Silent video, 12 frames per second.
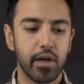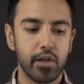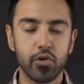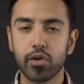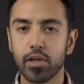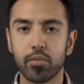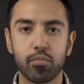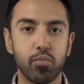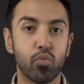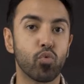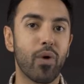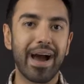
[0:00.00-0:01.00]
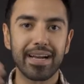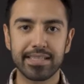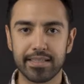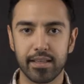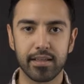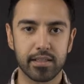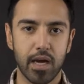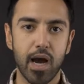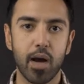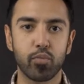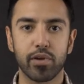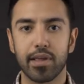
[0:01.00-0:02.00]
you could rise to the
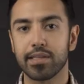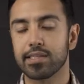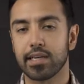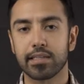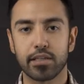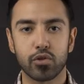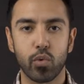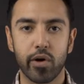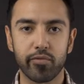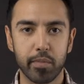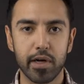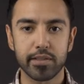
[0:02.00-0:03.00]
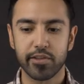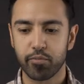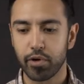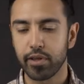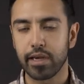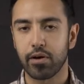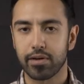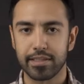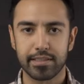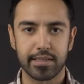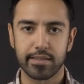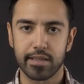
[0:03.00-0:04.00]
top within six to twelve months of putting out
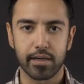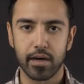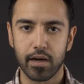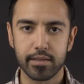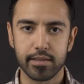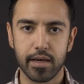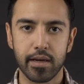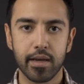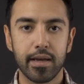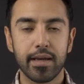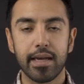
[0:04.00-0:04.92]
consistent content.